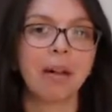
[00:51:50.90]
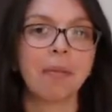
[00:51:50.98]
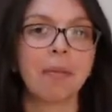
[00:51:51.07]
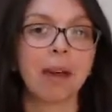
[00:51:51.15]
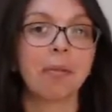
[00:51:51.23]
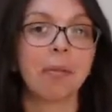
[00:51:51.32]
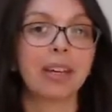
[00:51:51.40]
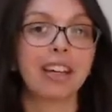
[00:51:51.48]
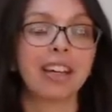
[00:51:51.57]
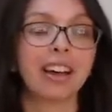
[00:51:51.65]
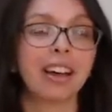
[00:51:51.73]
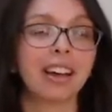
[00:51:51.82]
That would
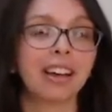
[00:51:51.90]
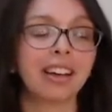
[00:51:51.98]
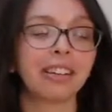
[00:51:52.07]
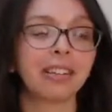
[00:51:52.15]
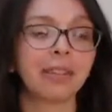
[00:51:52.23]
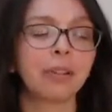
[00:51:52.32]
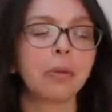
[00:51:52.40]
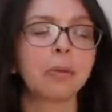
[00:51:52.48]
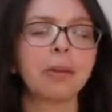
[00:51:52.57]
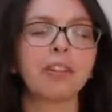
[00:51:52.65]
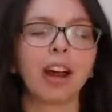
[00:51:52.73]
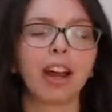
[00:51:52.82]
be, well, it wouldn't
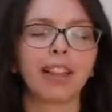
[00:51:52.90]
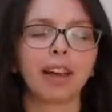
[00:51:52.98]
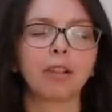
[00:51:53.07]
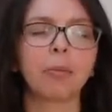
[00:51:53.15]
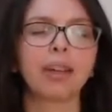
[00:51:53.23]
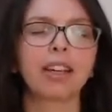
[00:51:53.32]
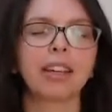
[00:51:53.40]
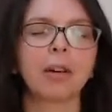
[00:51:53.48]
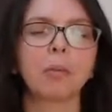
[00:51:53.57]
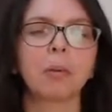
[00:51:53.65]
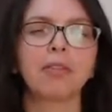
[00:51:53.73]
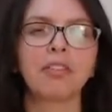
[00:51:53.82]
be great, that
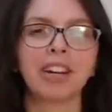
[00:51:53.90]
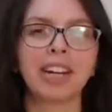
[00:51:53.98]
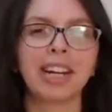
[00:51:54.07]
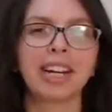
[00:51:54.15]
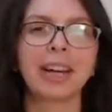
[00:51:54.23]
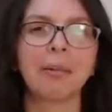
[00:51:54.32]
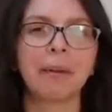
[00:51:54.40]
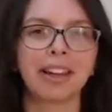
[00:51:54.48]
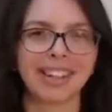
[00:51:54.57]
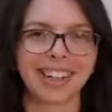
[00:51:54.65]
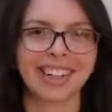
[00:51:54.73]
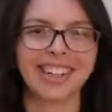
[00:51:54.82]
would be really
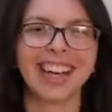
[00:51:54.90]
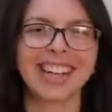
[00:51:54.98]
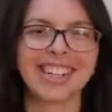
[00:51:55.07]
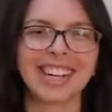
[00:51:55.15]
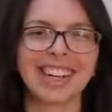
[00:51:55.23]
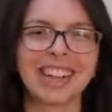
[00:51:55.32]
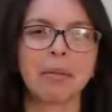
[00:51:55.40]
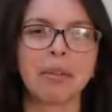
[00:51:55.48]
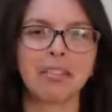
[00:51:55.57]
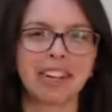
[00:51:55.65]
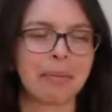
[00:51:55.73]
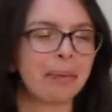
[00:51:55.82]
amazing. Actually, that'd be
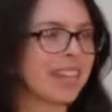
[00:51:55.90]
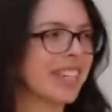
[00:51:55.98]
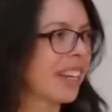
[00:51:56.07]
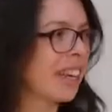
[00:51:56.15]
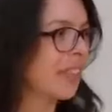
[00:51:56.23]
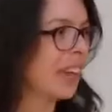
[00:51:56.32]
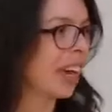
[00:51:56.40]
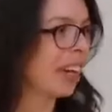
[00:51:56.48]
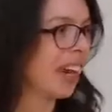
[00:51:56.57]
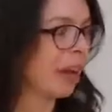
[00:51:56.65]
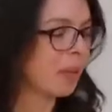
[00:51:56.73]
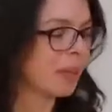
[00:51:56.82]
really amazing if you could
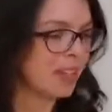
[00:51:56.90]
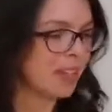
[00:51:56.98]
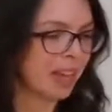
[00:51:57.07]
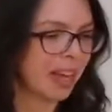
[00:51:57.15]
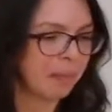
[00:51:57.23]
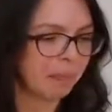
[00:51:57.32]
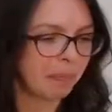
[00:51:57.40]
help us do that.